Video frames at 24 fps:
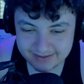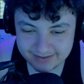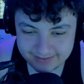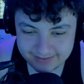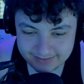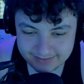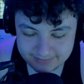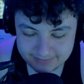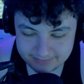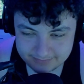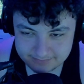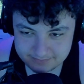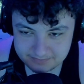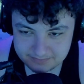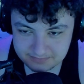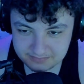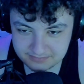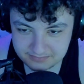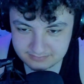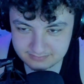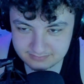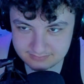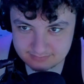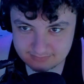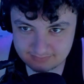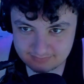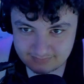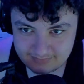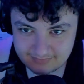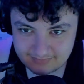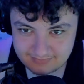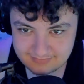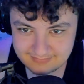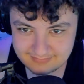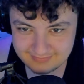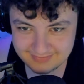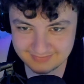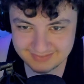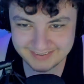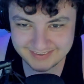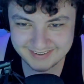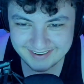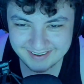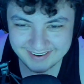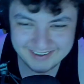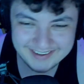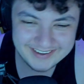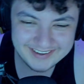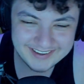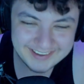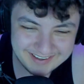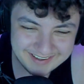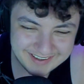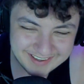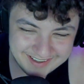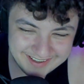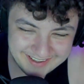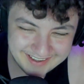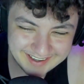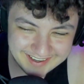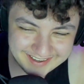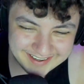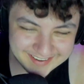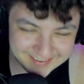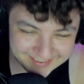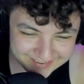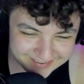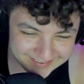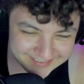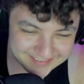keys? Shit, shit, shit, what?